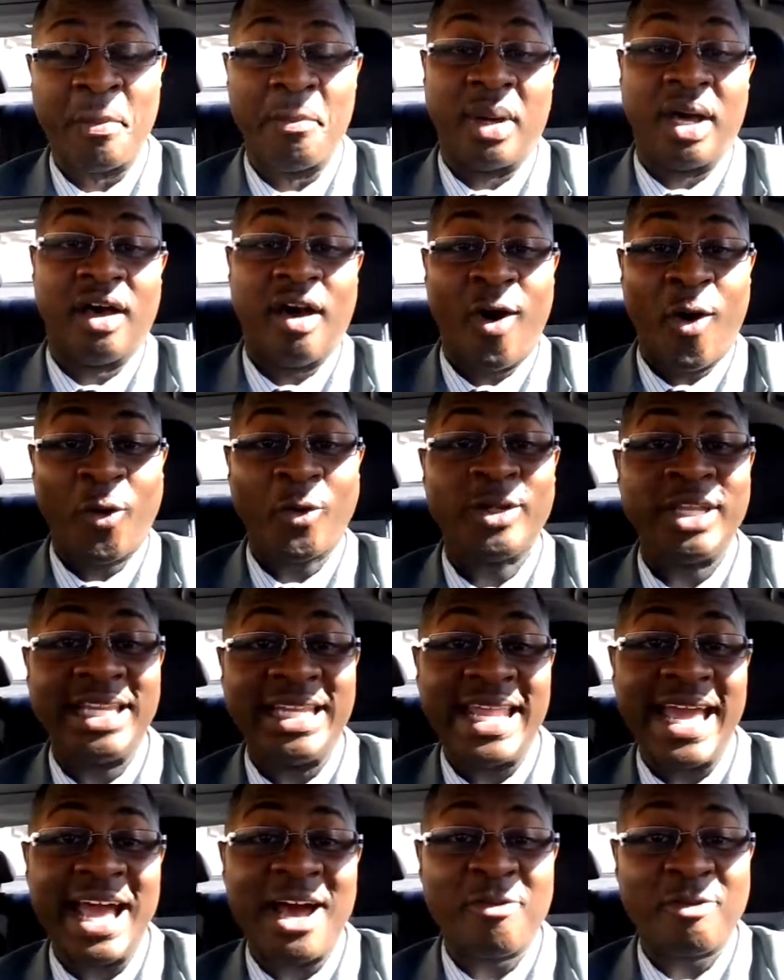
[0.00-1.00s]
but
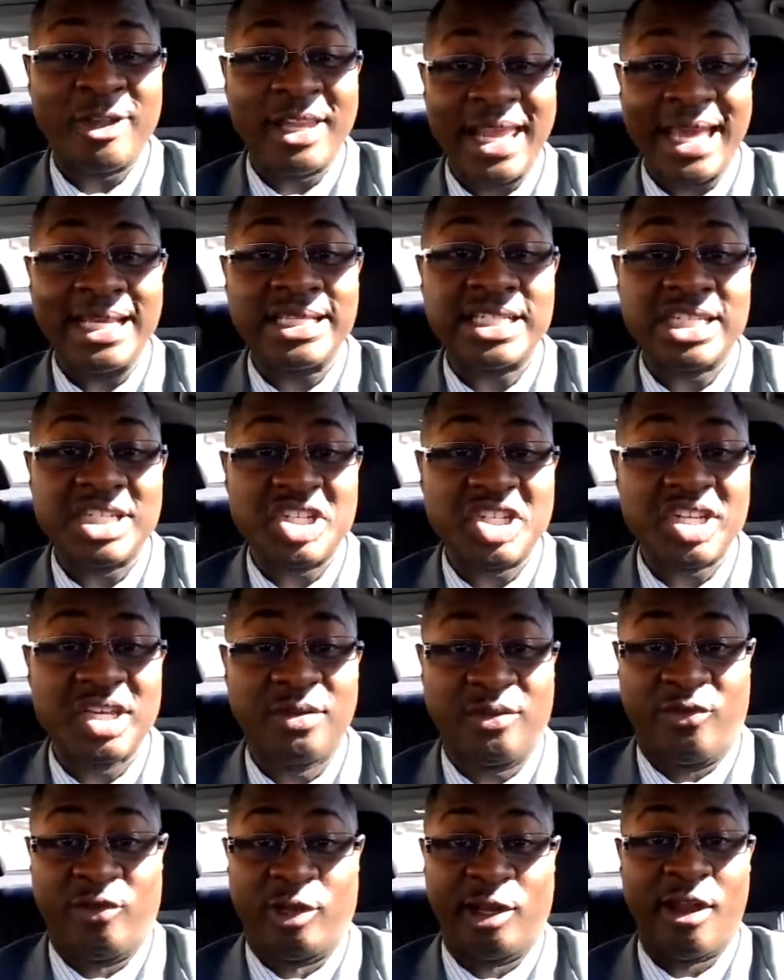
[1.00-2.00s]
holding down
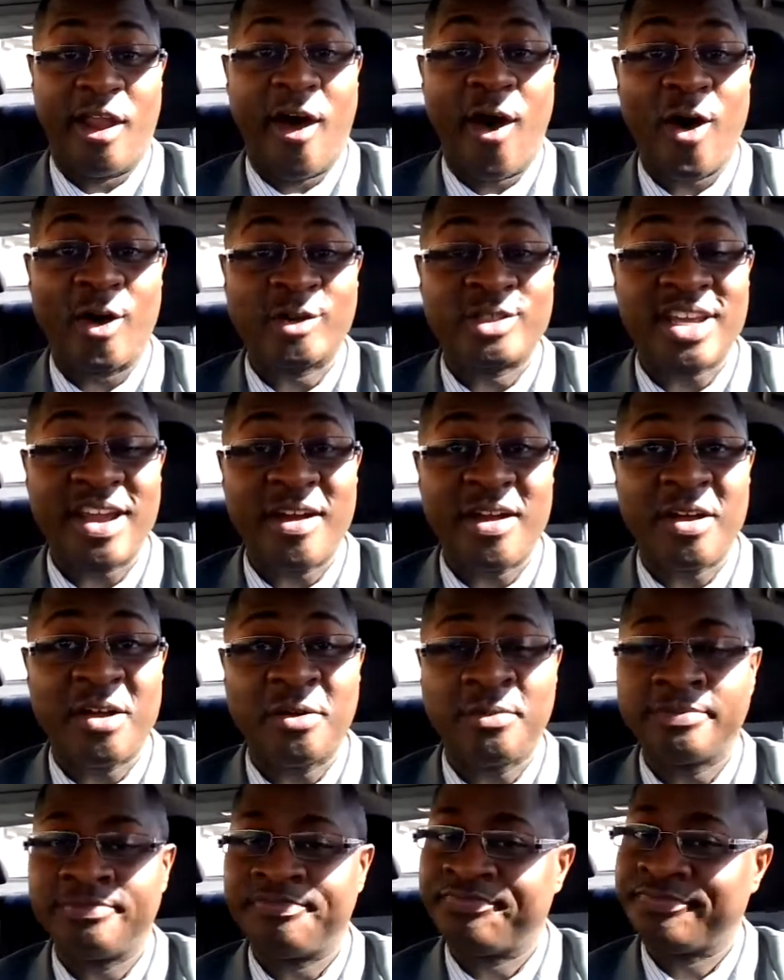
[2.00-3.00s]
relationships for long
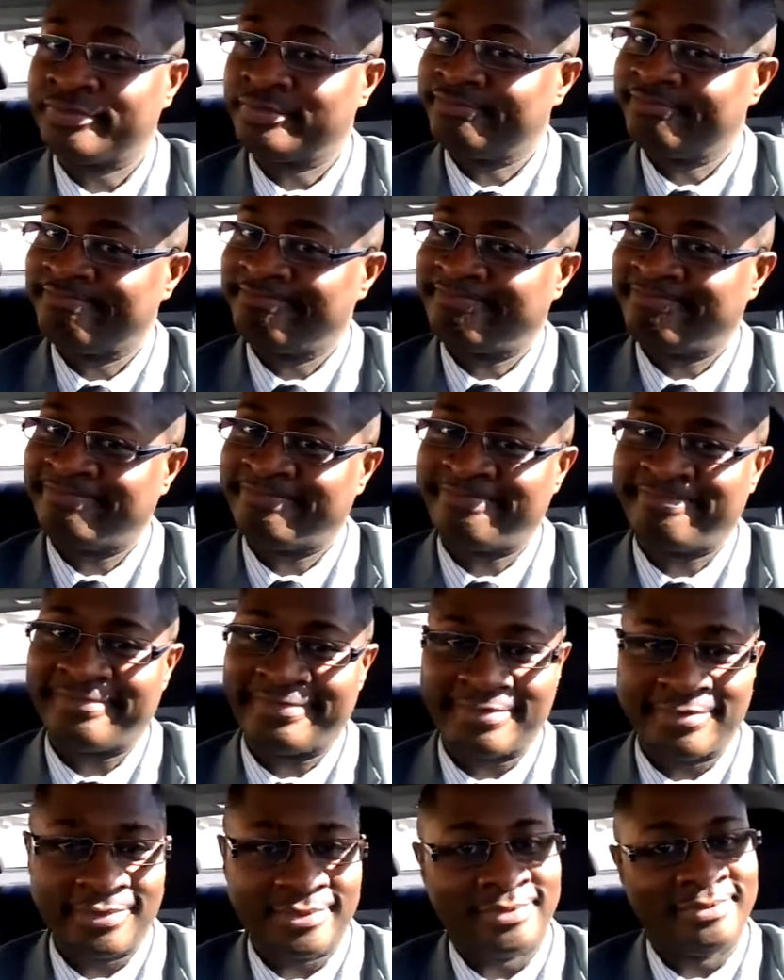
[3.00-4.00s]
term,
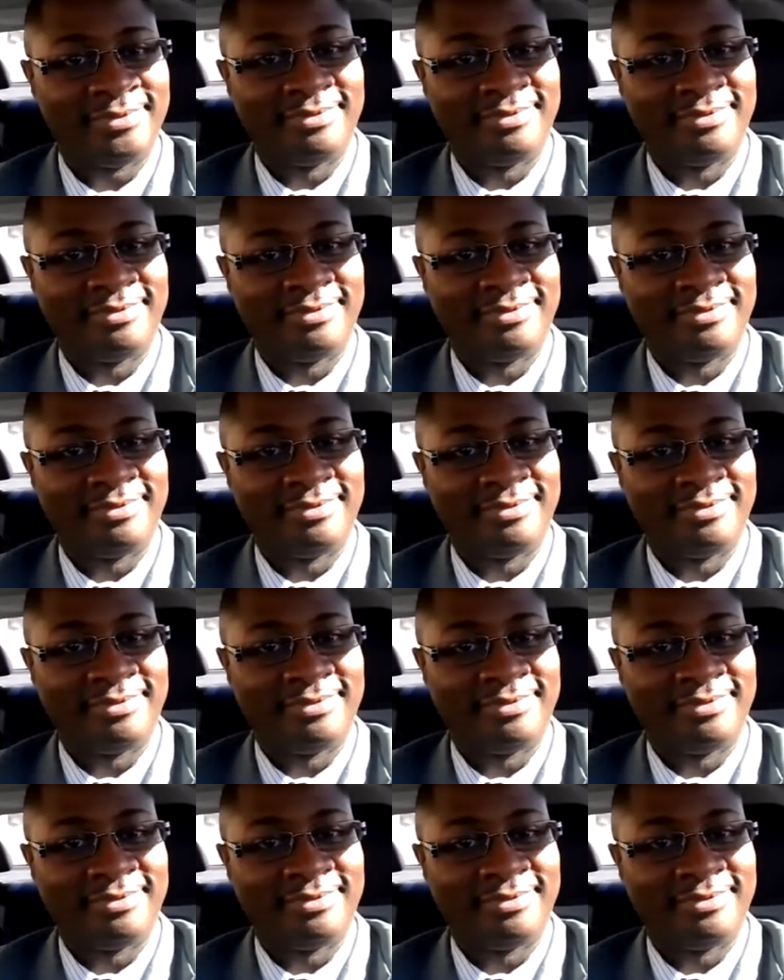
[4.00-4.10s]
hmm.